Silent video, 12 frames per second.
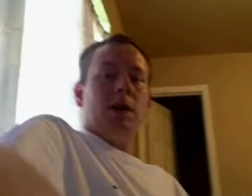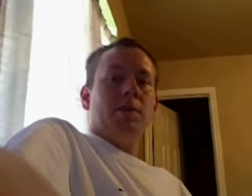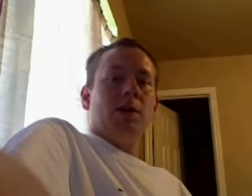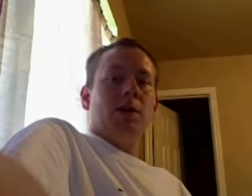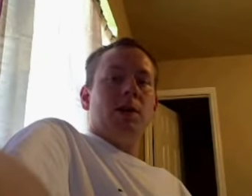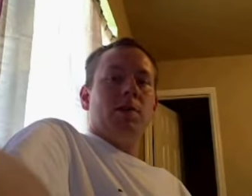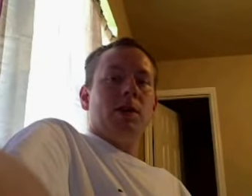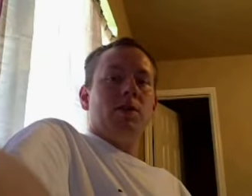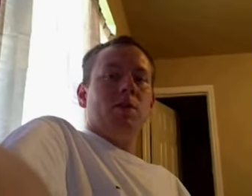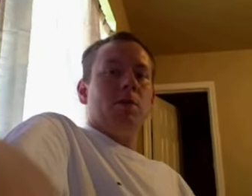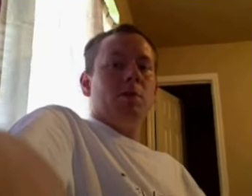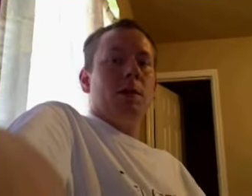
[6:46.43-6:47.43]
epidemic
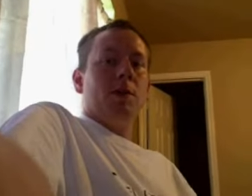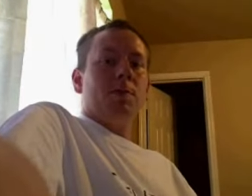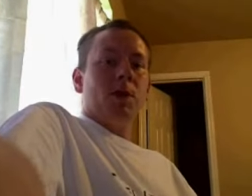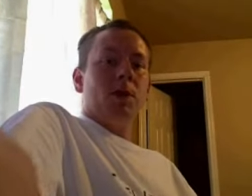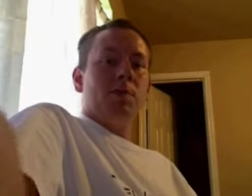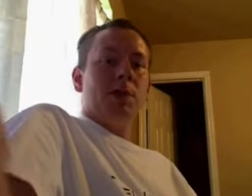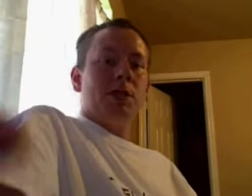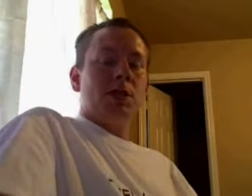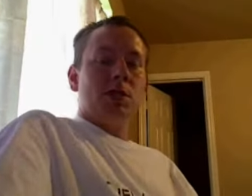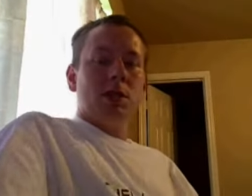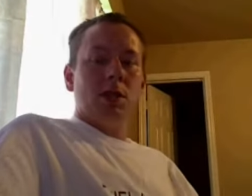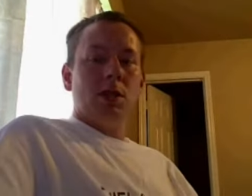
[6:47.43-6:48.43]
when we made
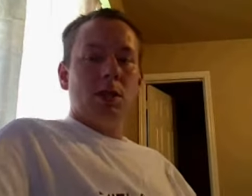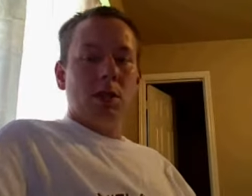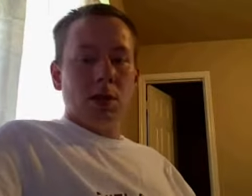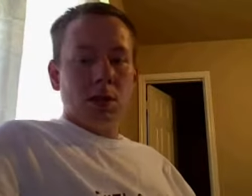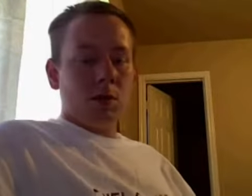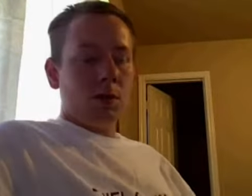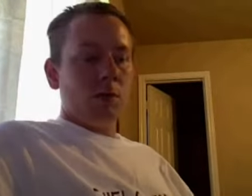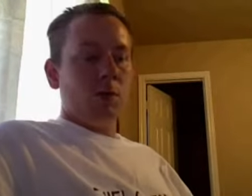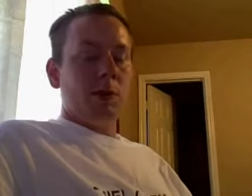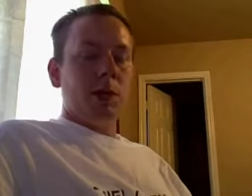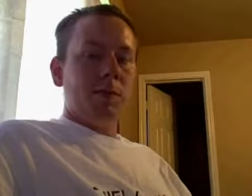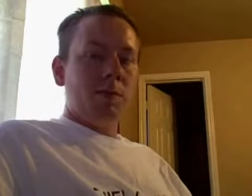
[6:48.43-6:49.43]
prohibition or
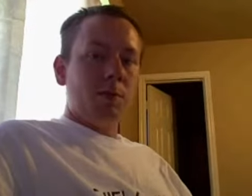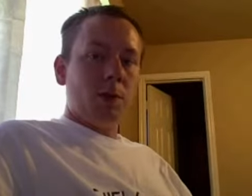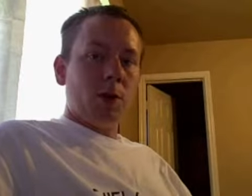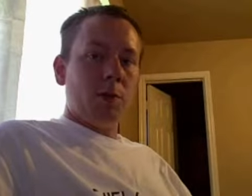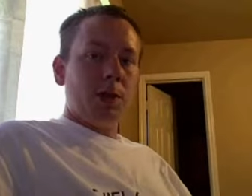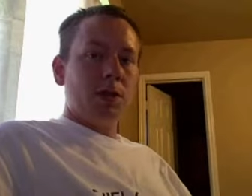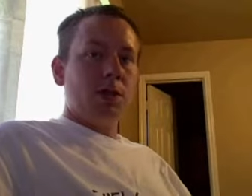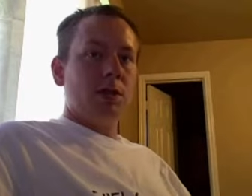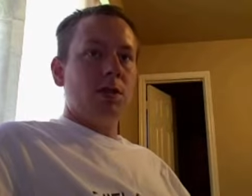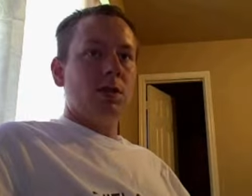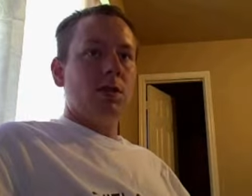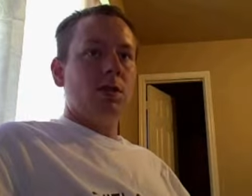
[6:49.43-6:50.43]
when we lifted
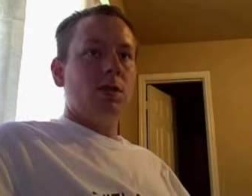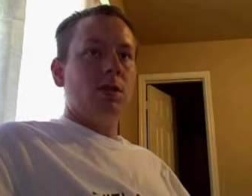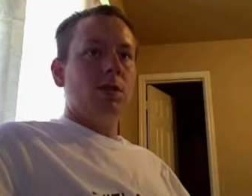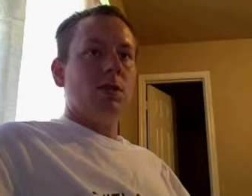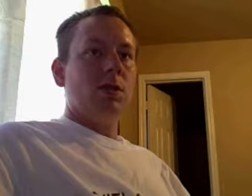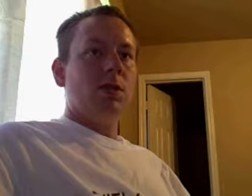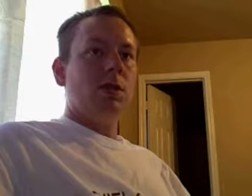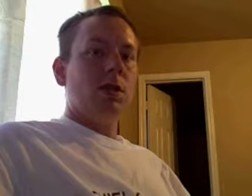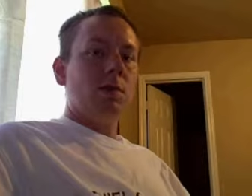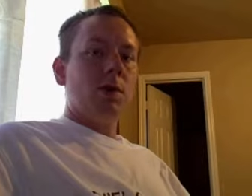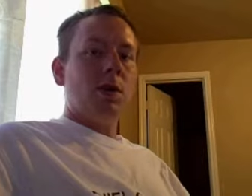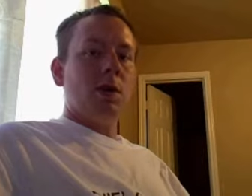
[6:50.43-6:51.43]
prohibition.
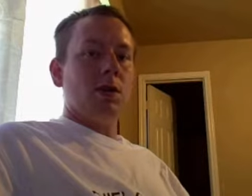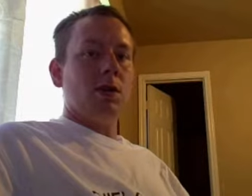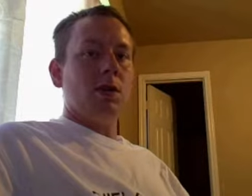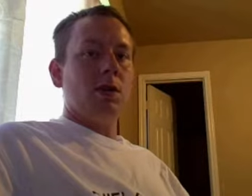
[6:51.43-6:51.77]
Come on.